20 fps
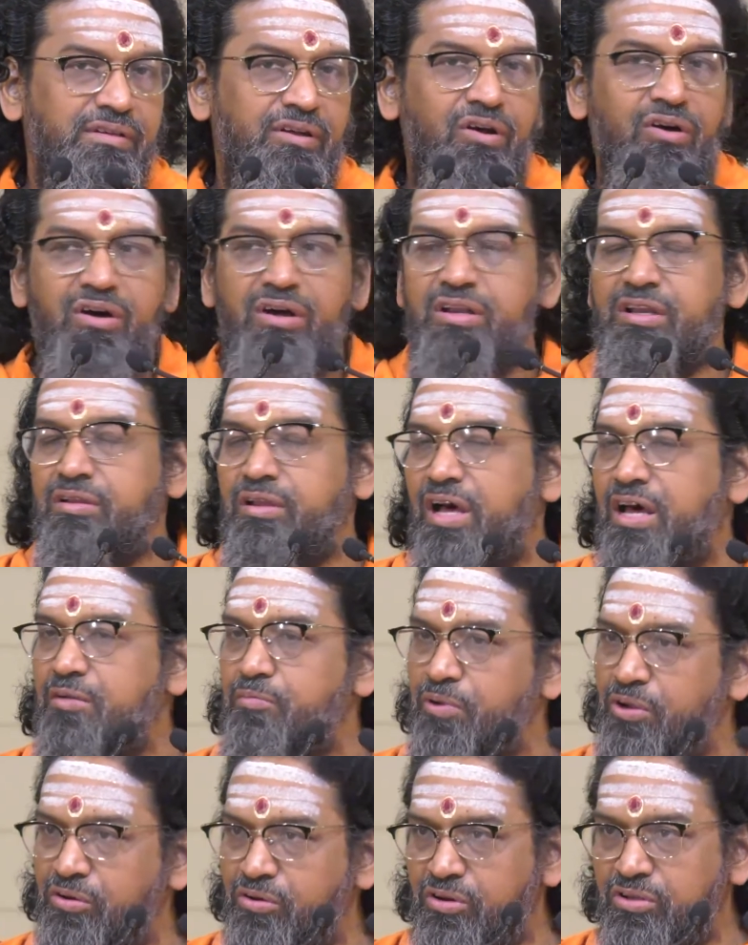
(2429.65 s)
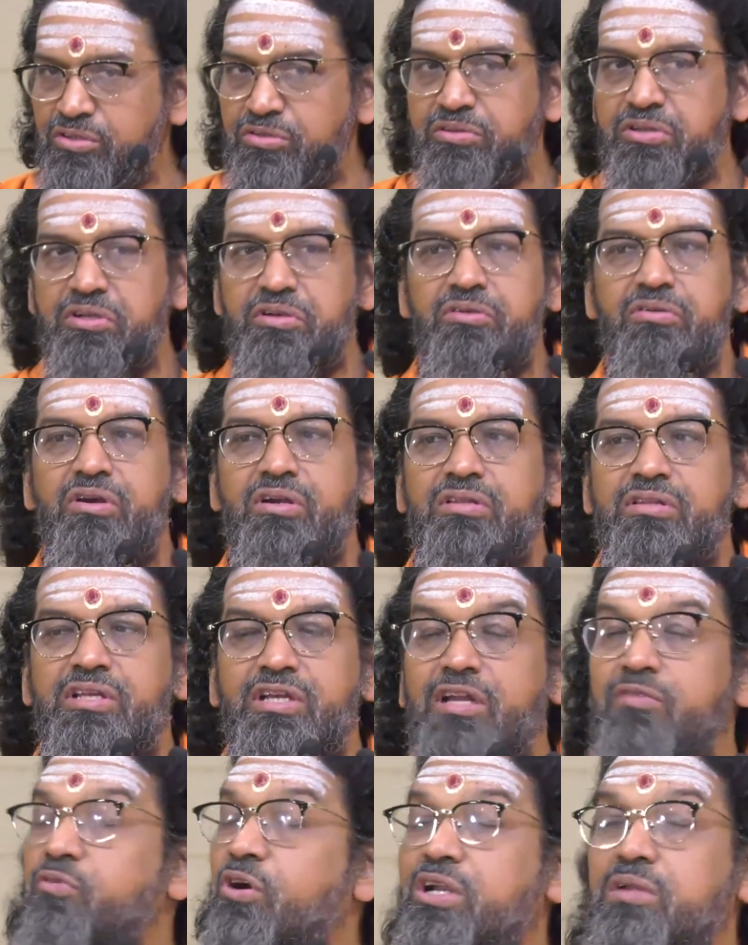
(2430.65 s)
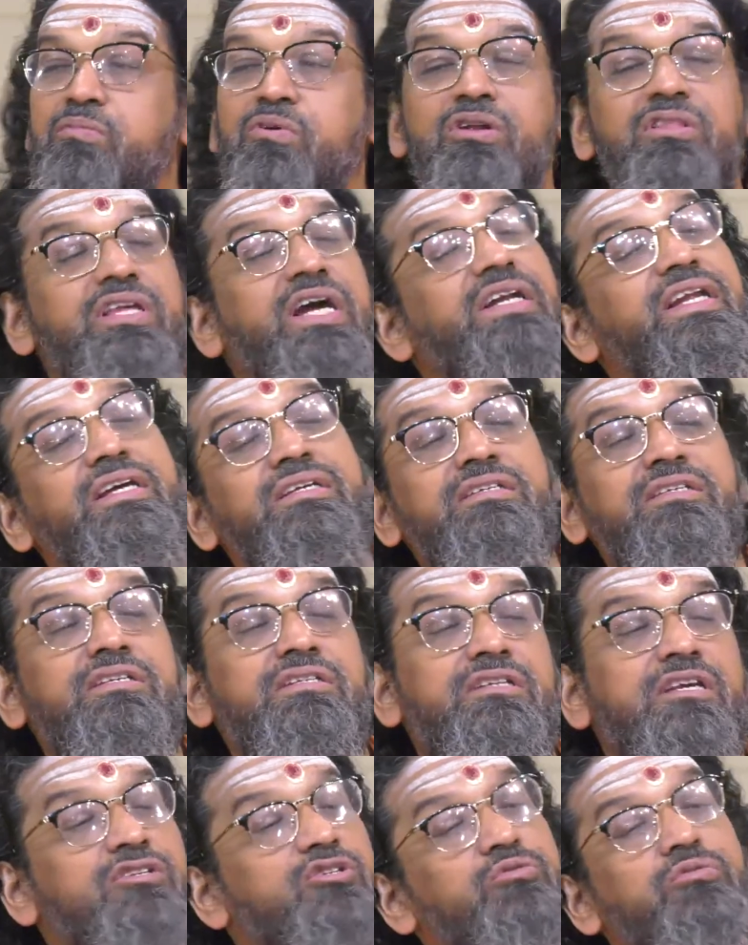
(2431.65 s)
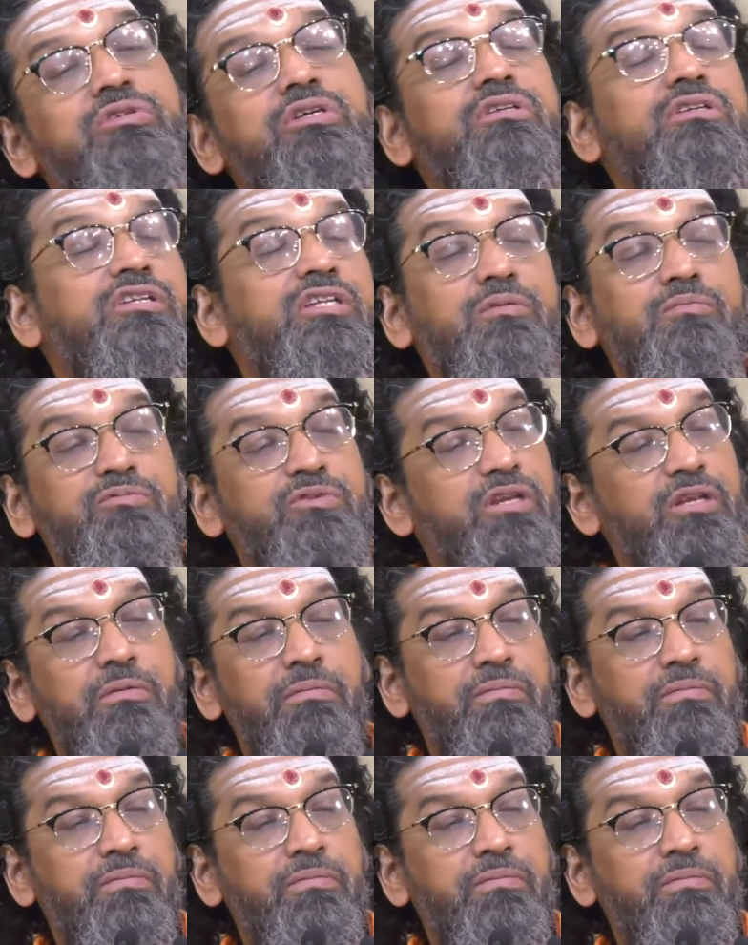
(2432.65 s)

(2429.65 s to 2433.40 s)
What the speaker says: All are because you did not think. And what about that existence within deep sleep?